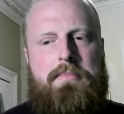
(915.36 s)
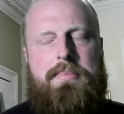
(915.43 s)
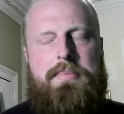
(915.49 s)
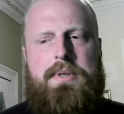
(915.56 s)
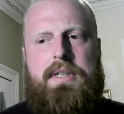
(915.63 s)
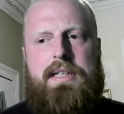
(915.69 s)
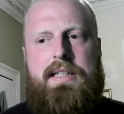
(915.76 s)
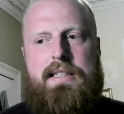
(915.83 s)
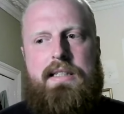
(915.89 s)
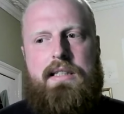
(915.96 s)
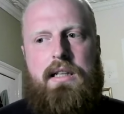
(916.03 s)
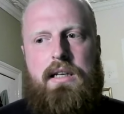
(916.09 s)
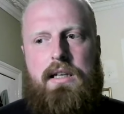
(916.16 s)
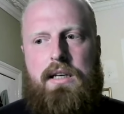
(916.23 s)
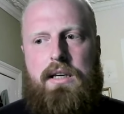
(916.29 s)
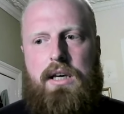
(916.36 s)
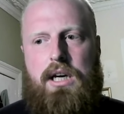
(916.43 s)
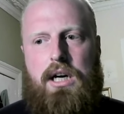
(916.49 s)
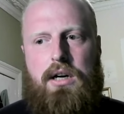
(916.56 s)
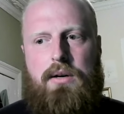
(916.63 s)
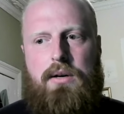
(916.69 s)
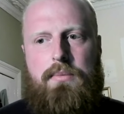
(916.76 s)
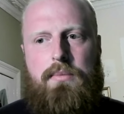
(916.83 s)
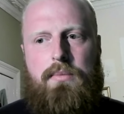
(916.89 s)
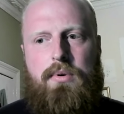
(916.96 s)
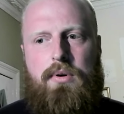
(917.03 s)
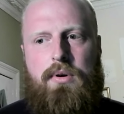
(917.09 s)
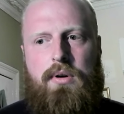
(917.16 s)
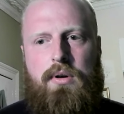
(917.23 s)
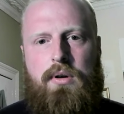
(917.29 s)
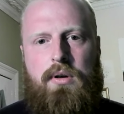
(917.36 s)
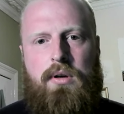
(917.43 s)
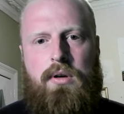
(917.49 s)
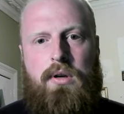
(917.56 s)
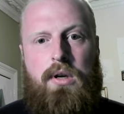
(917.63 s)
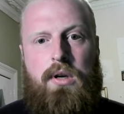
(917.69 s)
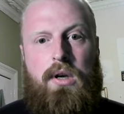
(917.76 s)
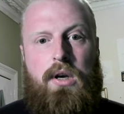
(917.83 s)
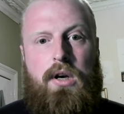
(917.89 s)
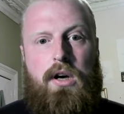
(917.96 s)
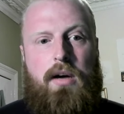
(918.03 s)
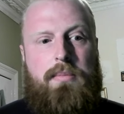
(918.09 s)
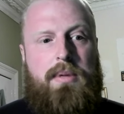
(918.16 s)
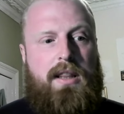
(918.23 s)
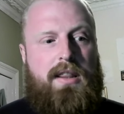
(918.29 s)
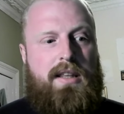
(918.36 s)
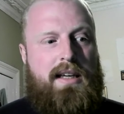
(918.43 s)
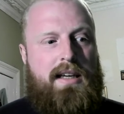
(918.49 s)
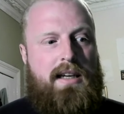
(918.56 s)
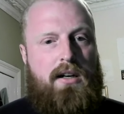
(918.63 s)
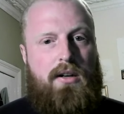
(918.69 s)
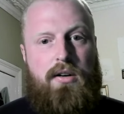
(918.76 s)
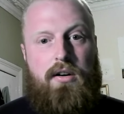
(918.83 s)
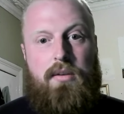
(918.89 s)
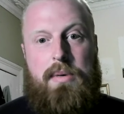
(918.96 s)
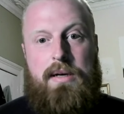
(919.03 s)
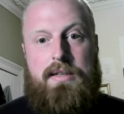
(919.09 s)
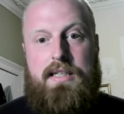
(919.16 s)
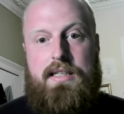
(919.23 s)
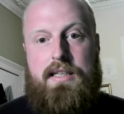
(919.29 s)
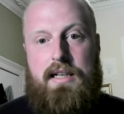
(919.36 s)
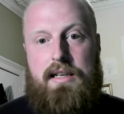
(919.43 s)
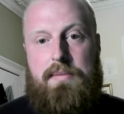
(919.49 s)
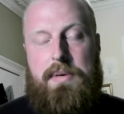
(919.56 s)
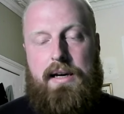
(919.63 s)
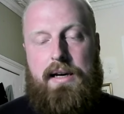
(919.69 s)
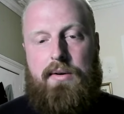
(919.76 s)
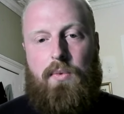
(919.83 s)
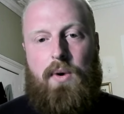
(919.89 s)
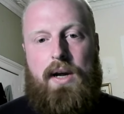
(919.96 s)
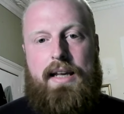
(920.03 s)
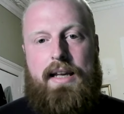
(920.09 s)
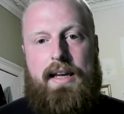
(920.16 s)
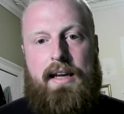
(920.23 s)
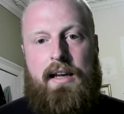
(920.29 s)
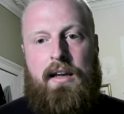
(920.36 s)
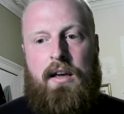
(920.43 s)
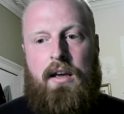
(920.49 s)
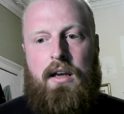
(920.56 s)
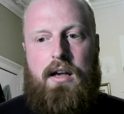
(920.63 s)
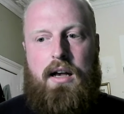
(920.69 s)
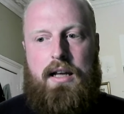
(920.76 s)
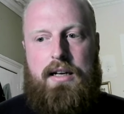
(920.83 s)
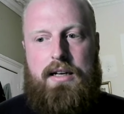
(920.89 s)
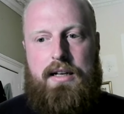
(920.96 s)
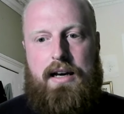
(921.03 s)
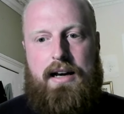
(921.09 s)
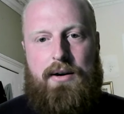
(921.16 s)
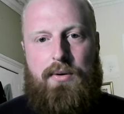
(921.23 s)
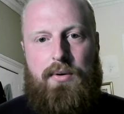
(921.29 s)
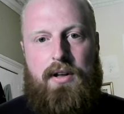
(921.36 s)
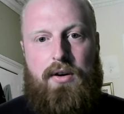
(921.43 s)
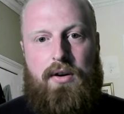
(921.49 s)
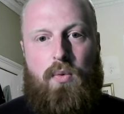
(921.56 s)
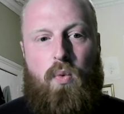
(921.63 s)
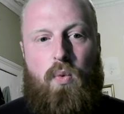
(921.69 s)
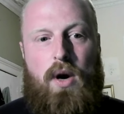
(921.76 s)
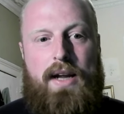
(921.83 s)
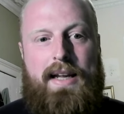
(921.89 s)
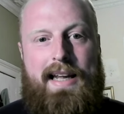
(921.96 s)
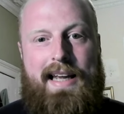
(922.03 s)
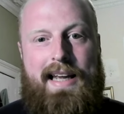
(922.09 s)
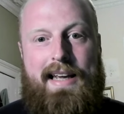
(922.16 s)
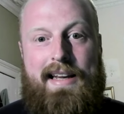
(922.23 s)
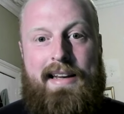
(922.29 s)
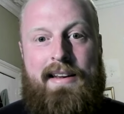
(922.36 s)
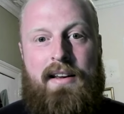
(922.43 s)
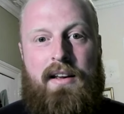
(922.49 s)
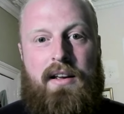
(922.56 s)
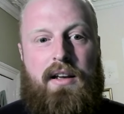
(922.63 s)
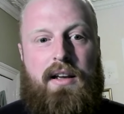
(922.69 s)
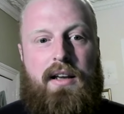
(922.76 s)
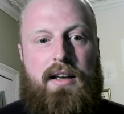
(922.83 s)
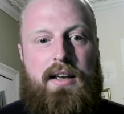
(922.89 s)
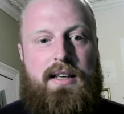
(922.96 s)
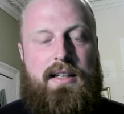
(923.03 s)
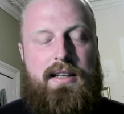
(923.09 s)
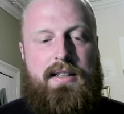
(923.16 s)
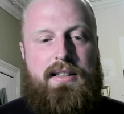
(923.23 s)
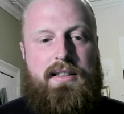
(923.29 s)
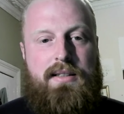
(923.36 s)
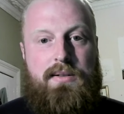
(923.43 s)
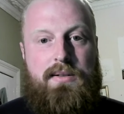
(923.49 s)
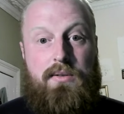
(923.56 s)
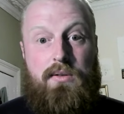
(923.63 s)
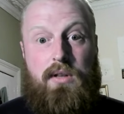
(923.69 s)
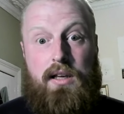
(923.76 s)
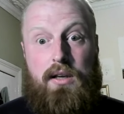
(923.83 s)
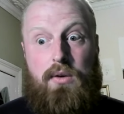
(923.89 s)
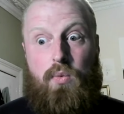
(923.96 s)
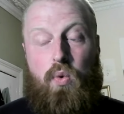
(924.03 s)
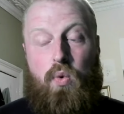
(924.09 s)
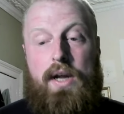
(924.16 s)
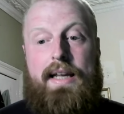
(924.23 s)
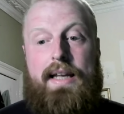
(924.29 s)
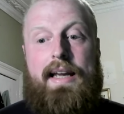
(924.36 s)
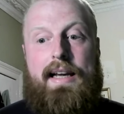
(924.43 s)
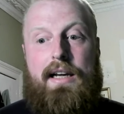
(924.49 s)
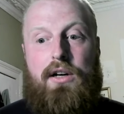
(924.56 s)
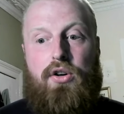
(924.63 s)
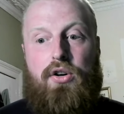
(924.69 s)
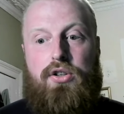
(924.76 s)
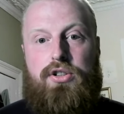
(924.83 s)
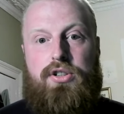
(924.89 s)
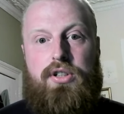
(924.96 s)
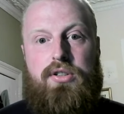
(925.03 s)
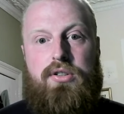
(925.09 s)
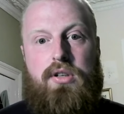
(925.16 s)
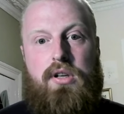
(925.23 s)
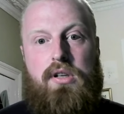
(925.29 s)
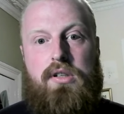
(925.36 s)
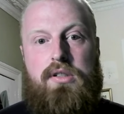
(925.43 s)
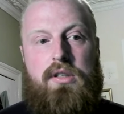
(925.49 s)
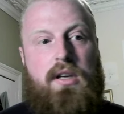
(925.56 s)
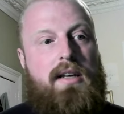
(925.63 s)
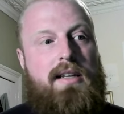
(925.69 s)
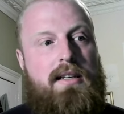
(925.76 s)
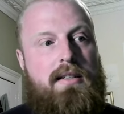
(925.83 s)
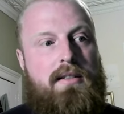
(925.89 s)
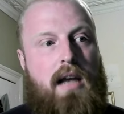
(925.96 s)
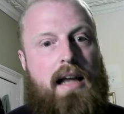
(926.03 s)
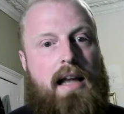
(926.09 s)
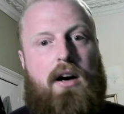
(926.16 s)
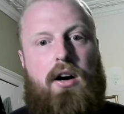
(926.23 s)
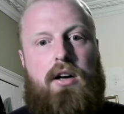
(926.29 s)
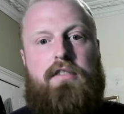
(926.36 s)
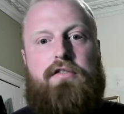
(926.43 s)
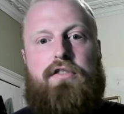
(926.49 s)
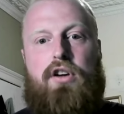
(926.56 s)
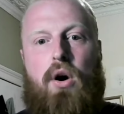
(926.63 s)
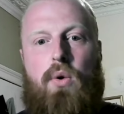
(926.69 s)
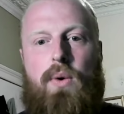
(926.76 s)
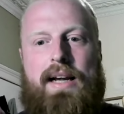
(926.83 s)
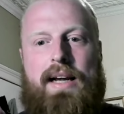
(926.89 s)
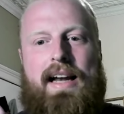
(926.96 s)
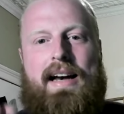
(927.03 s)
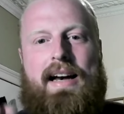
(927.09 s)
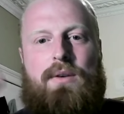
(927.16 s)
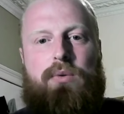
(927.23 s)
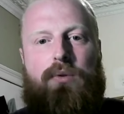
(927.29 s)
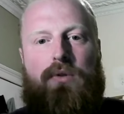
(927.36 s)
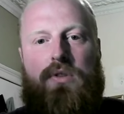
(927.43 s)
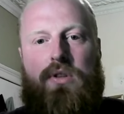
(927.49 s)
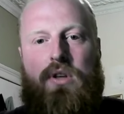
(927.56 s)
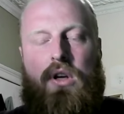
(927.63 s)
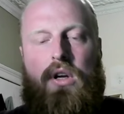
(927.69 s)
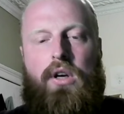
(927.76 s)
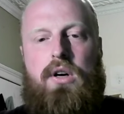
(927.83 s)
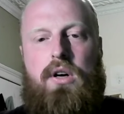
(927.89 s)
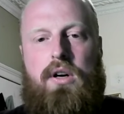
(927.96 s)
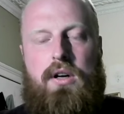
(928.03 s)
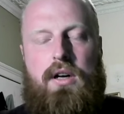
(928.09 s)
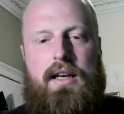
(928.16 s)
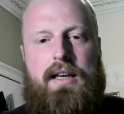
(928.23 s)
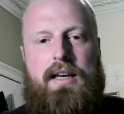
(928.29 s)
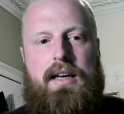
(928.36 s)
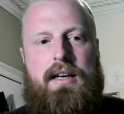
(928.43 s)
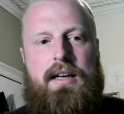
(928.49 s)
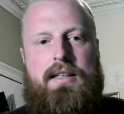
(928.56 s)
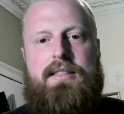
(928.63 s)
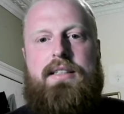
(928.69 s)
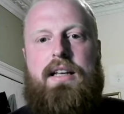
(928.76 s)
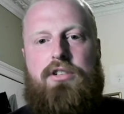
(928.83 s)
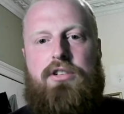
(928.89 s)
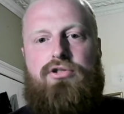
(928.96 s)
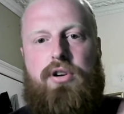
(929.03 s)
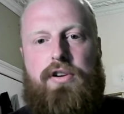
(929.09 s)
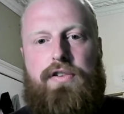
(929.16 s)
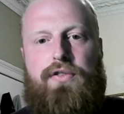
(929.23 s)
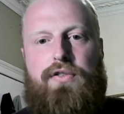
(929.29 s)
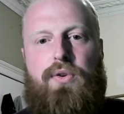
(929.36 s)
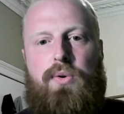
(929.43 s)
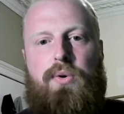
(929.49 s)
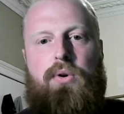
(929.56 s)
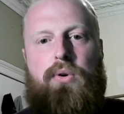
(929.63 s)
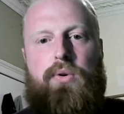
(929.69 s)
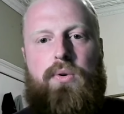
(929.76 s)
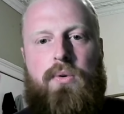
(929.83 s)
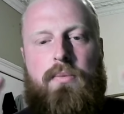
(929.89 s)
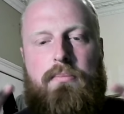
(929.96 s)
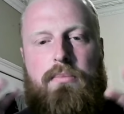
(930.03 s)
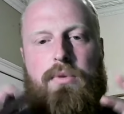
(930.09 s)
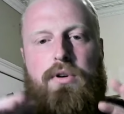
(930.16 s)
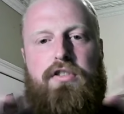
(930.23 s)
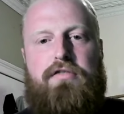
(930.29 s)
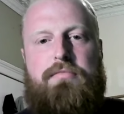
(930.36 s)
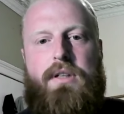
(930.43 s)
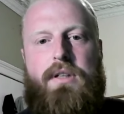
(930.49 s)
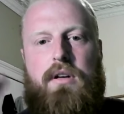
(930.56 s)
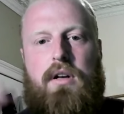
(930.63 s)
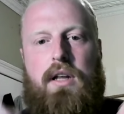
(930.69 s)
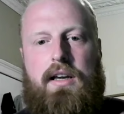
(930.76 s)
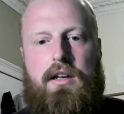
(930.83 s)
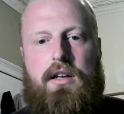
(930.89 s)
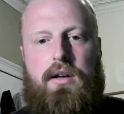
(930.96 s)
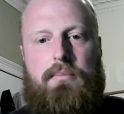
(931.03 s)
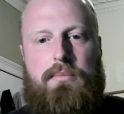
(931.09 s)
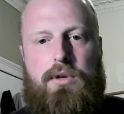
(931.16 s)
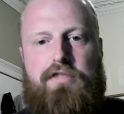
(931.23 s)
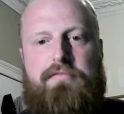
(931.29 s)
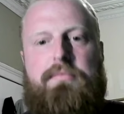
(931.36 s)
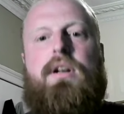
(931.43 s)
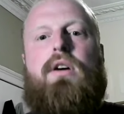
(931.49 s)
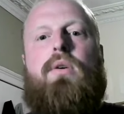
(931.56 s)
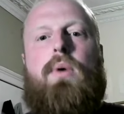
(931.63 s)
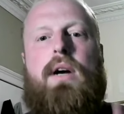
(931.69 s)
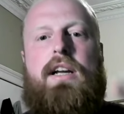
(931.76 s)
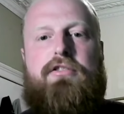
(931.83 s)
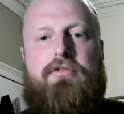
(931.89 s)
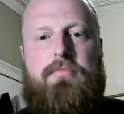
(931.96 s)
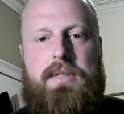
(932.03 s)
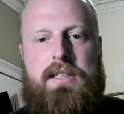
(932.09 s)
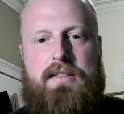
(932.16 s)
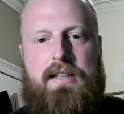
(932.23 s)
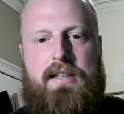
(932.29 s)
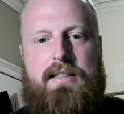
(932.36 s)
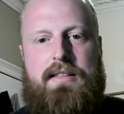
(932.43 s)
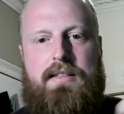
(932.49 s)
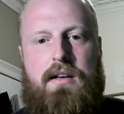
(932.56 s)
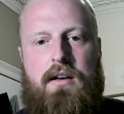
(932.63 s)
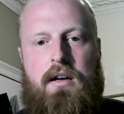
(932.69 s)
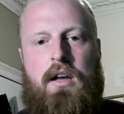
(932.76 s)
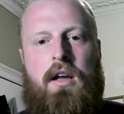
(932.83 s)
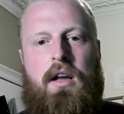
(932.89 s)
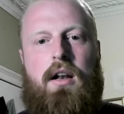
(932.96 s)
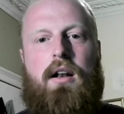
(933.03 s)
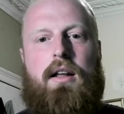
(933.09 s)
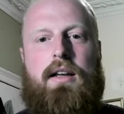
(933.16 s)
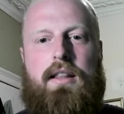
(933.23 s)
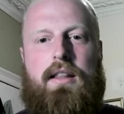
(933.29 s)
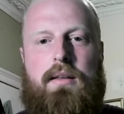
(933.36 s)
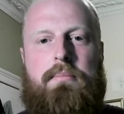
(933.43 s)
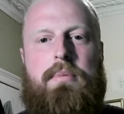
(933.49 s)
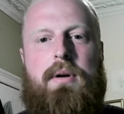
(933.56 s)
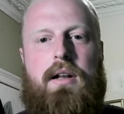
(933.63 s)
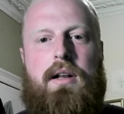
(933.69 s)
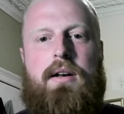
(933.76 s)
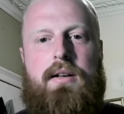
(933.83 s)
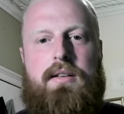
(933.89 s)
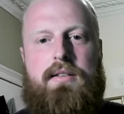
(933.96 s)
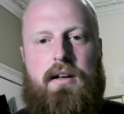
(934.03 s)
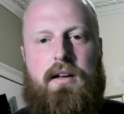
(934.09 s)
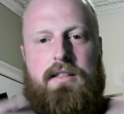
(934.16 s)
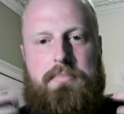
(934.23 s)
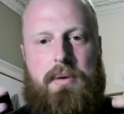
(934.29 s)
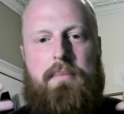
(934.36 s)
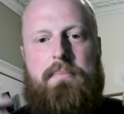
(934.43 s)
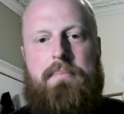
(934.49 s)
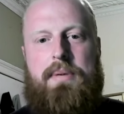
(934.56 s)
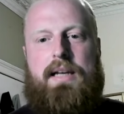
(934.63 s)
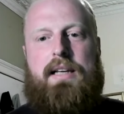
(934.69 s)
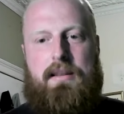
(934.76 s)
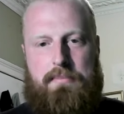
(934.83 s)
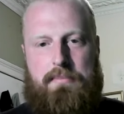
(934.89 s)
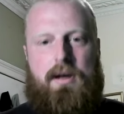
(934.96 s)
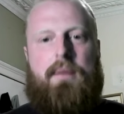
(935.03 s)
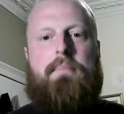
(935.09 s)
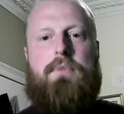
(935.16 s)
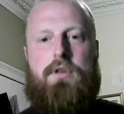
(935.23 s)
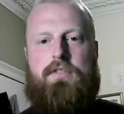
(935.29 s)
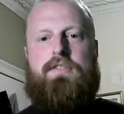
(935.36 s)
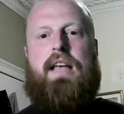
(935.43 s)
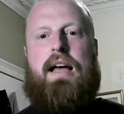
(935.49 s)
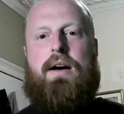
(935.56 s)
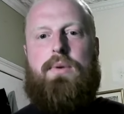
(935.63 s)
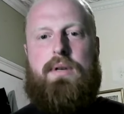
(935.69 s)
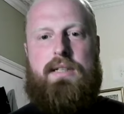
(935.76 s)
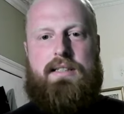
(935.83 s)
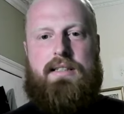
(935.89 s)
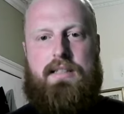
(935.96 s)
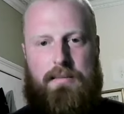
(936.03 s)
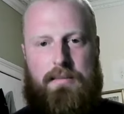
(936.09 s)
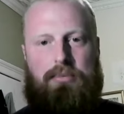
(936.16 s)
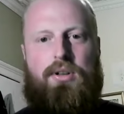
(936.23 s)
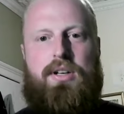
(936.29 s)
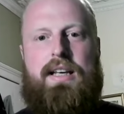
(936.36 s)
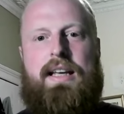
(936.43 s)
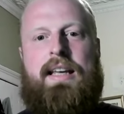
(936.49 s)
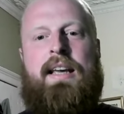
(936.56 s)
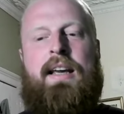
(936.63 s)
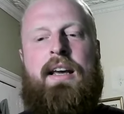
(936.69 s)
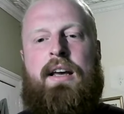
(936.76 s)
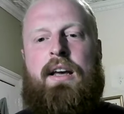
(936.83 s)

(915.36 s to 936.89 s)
but it's like I've been thinking a lot about sleeping and waking and how like waking is like waking consciousness is a kind of going out or like a centrifugal movement, like a movement away from the center, like the blood starts pumping, the blood moves out into the body,